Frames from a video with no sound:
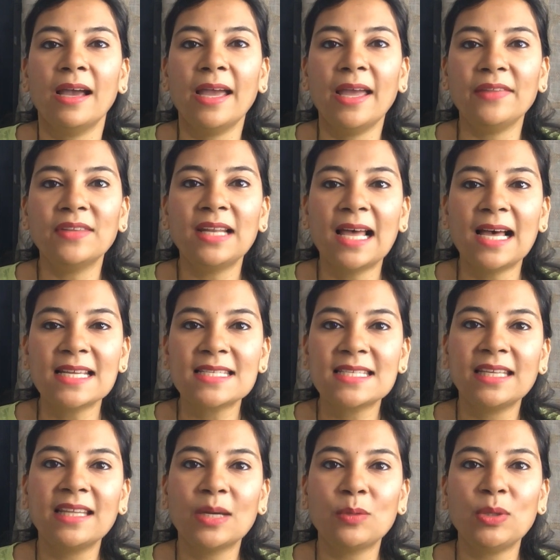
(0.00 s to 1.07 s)
And the last
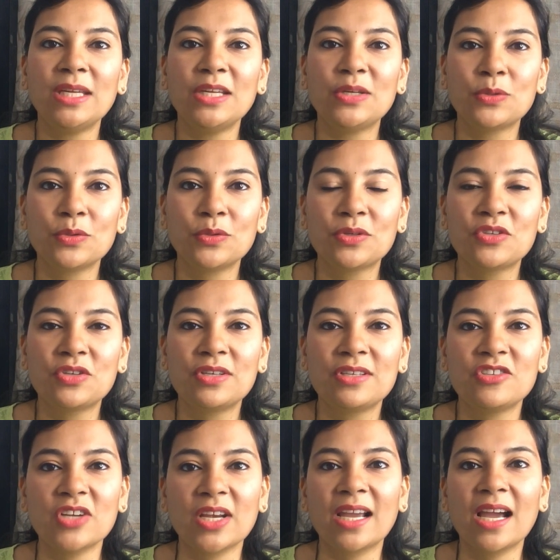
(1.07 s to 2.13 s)
thing that we need to
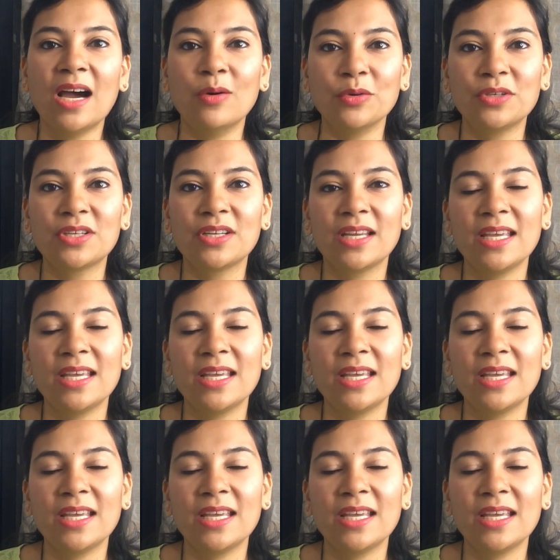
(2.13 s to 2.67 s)
check out